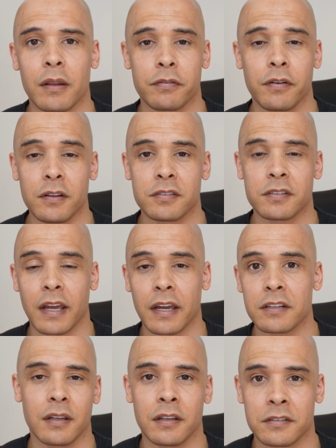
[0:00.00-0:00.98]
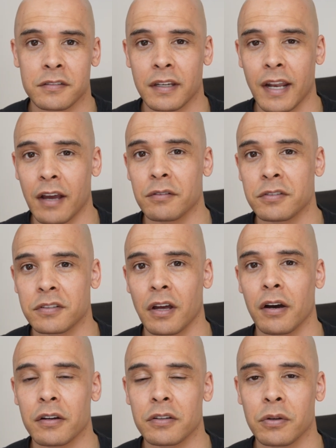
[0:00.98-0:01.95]
the first stage is to now
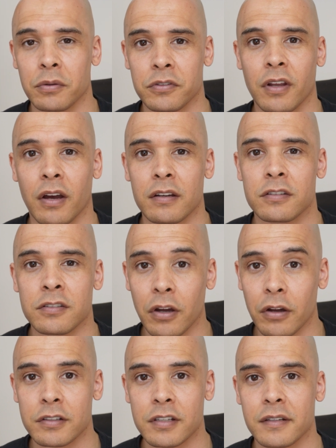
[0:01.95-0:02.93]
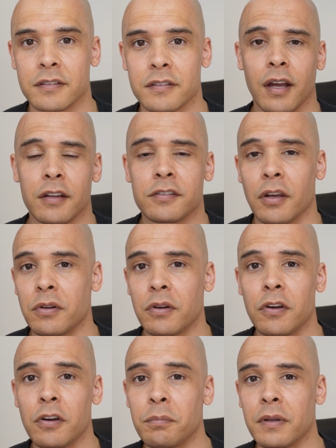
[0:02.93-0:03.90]
start your site searches. And so you
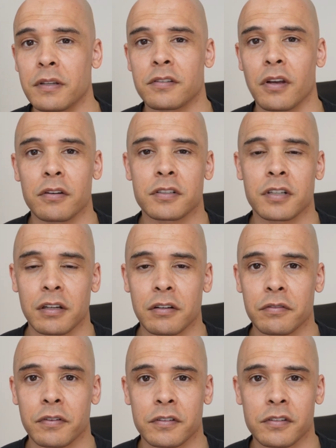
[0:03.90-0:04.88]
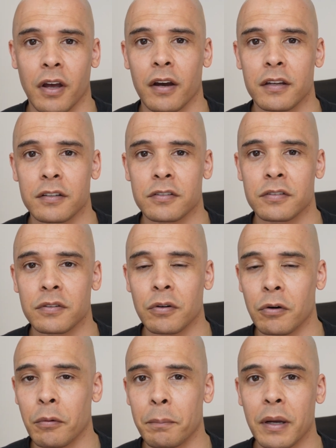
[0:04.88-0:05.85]
could be searching for sites
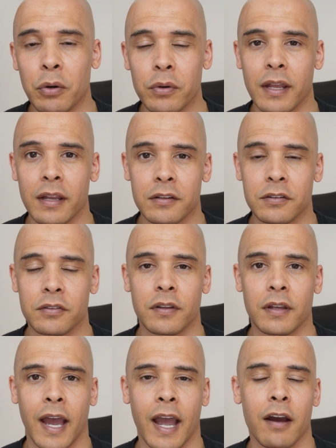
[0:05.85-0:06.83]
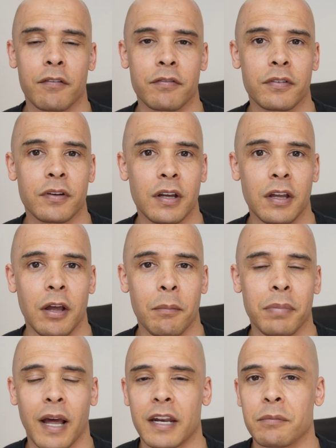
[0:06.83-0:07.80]
or buildings that have
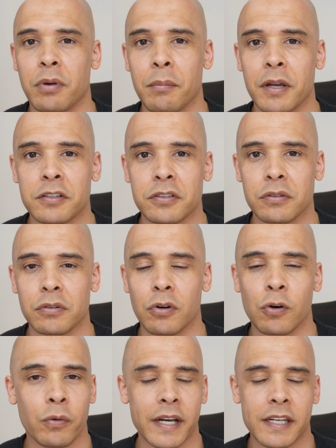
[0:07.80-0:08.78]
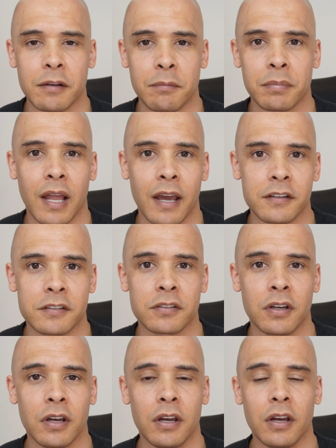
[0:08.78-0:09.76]
planning permission already in
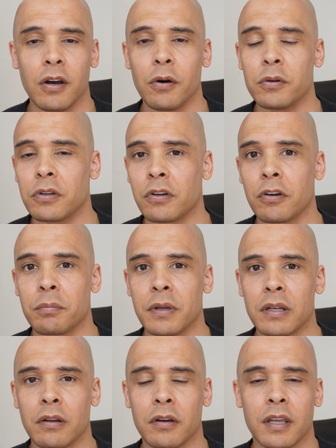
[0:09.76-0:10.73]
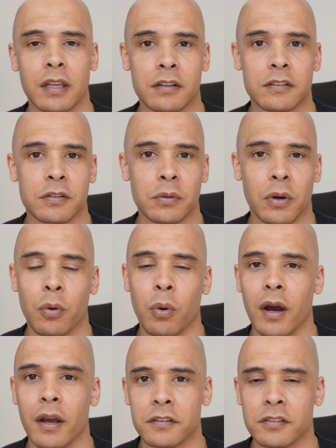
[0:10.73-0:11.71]
place, or you could be looking to
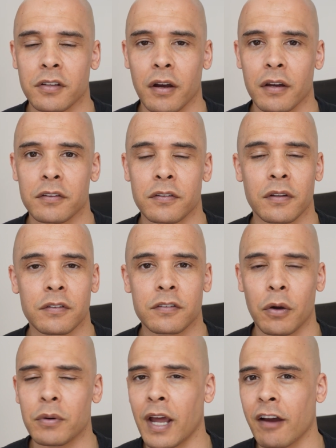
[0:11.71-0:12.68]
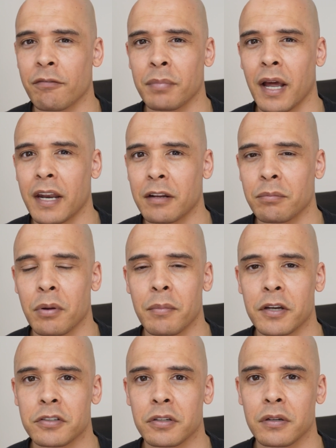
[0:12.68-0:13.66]
acquire sites that don't have planning
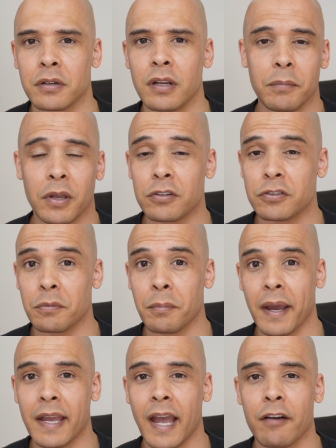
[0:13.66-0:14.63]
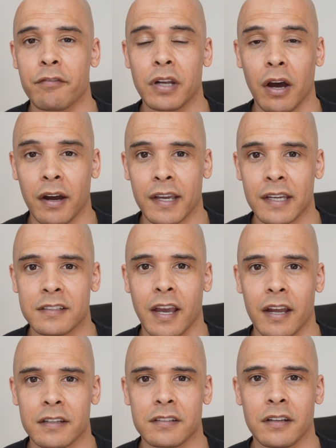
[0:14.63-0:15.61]
permission because you may have an
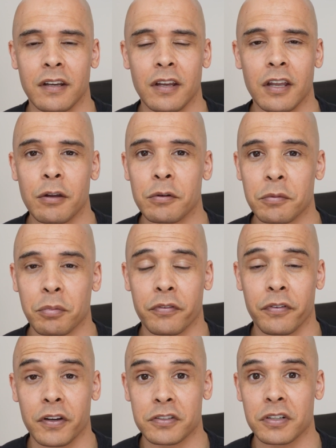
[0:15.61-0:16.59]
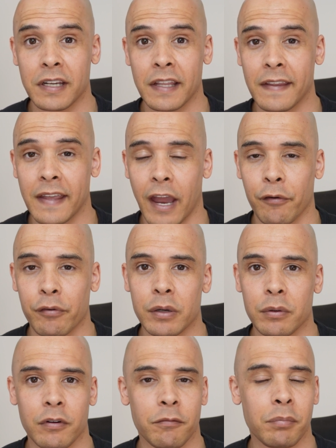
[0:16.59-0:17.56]
architect who is proficient in the area
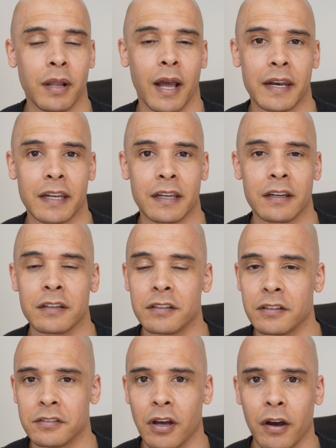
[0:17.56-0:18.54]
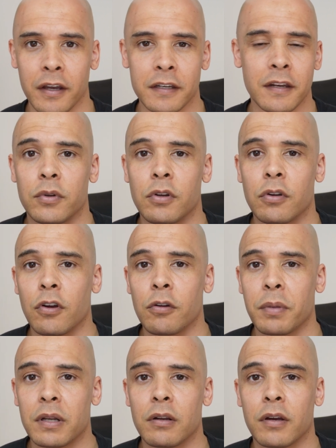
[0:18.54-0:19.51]
of planning and design. You could
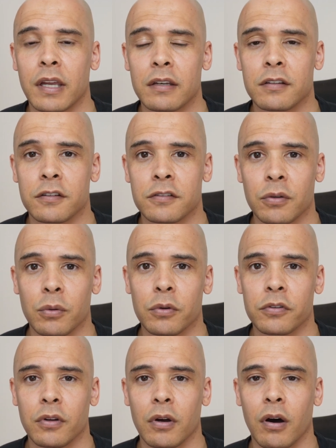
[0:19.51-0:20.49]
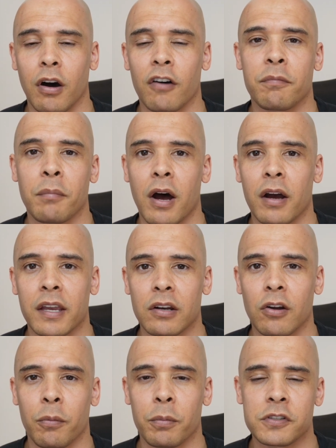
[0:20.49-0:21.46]
be looking to source off-market
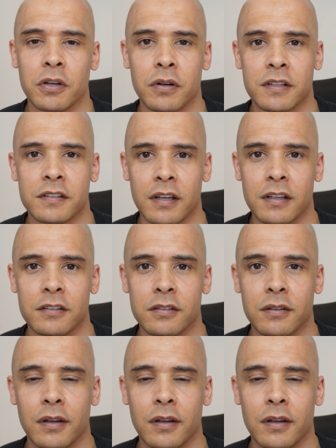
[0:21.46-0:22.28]
opportunities.